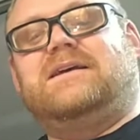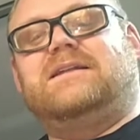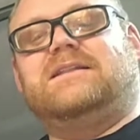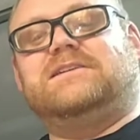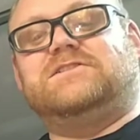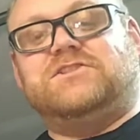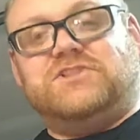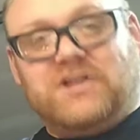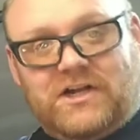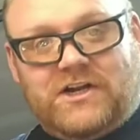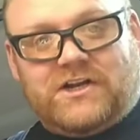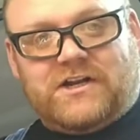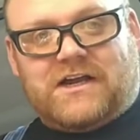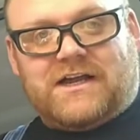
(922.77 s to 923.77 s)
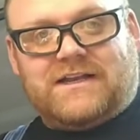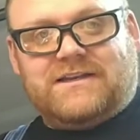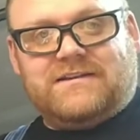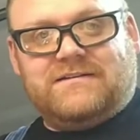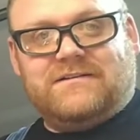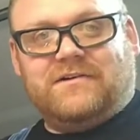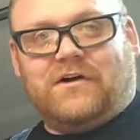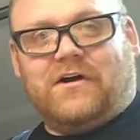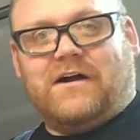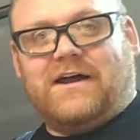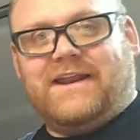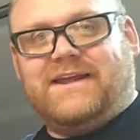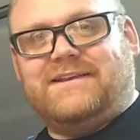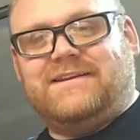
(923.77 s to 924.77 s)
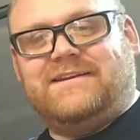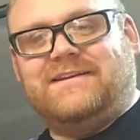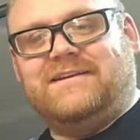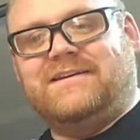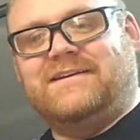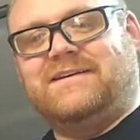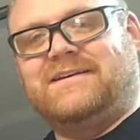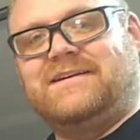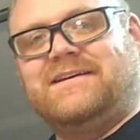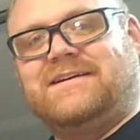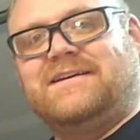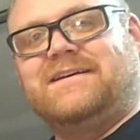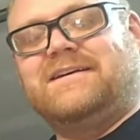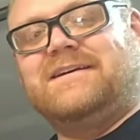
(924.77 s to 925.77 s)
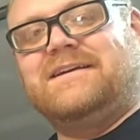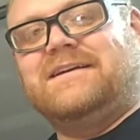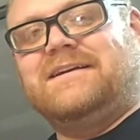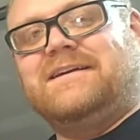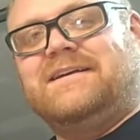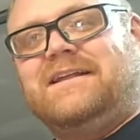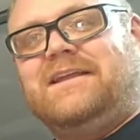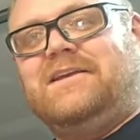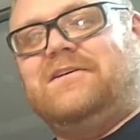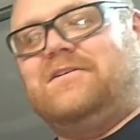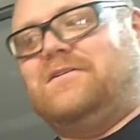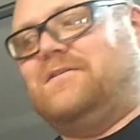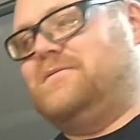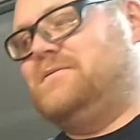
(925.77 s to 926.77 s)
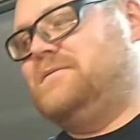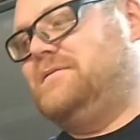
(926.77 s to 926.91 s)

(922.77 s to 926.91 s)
This Juggernaut on it, you know,